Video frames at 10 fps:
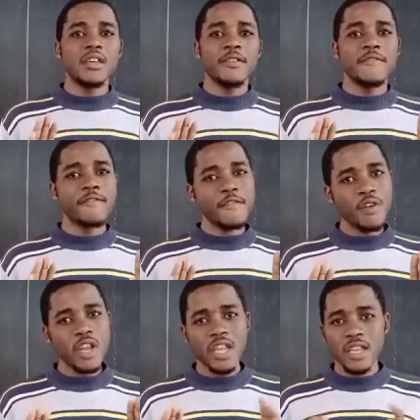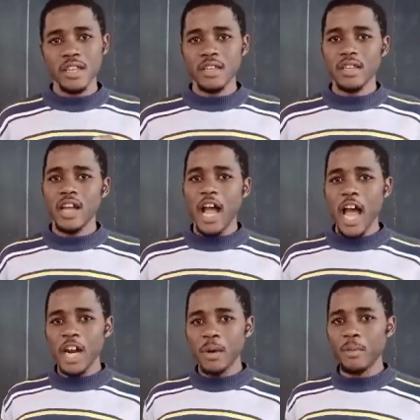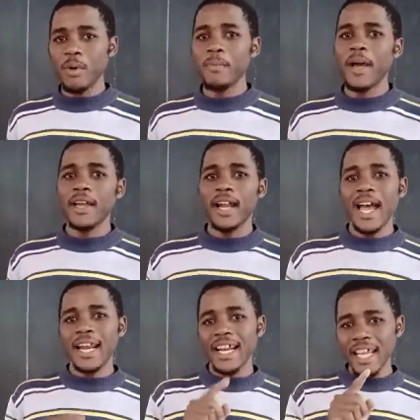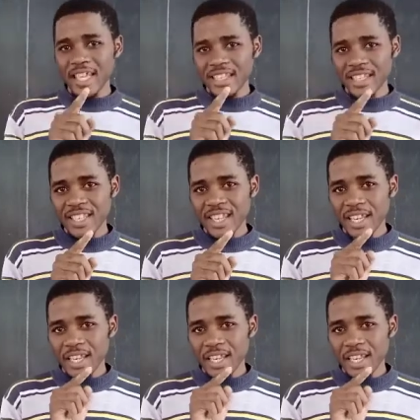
free and mobile unless